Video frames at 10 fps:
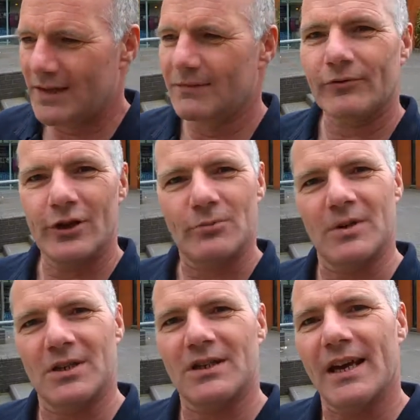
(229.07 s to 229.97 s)
the
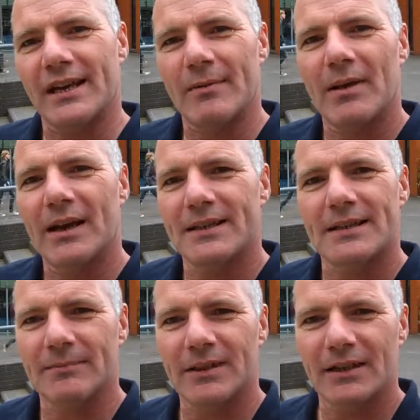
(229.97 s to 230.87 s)
infringements are taking place
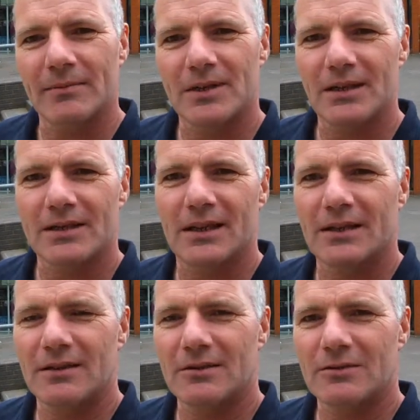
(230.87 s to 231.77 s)
sometimes. And
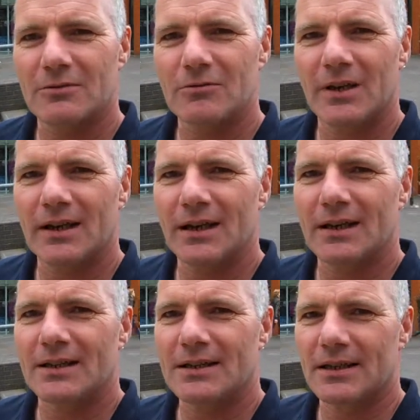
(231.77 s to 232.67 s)
so
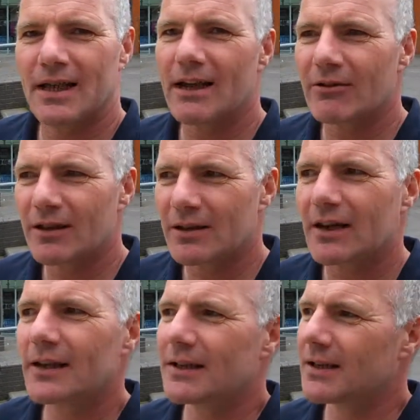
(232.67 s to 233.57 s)
it's an area that
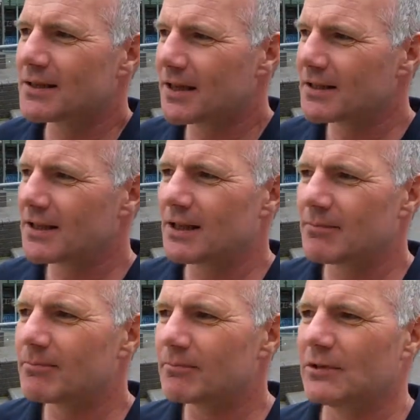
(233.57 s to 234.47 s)
I think is going to keep
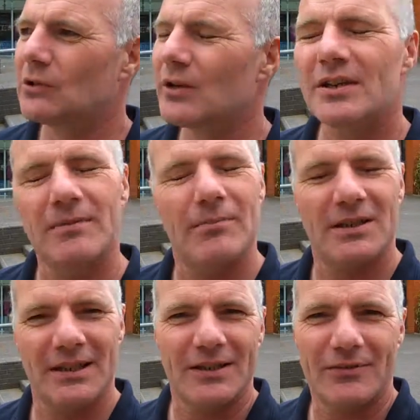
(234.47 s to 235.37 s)
lawyers in
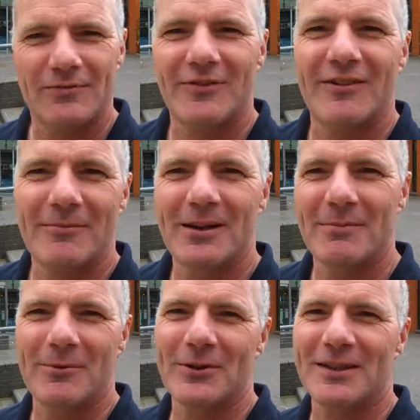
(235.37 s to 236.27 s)
business for very
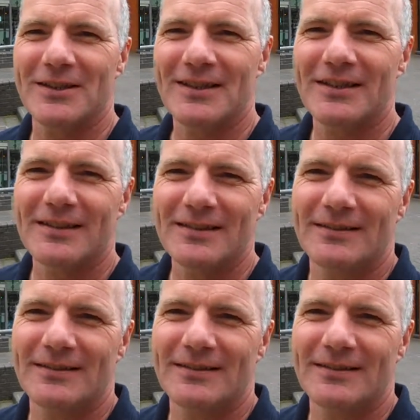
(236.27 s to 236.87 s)
many more years.